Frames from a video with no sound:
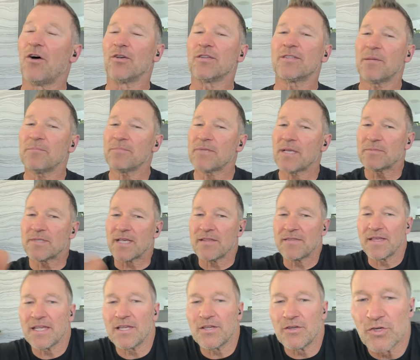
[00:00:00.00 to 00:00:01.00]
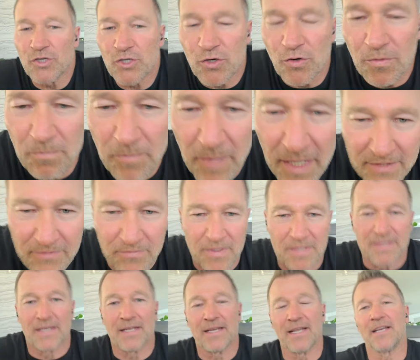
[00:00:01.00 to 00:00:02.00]
I don't know. Sometimes I think you
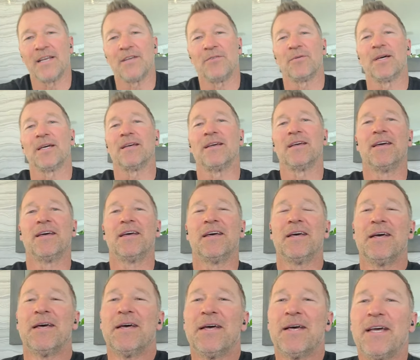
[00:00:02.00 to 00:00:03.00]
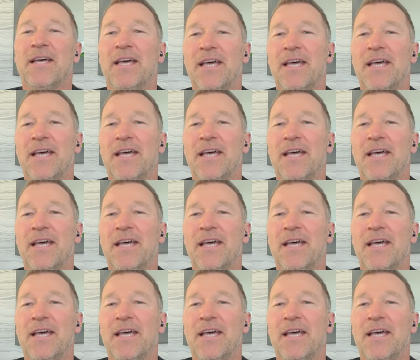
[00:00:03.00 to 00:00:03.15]
shouldn't mess with that anyway.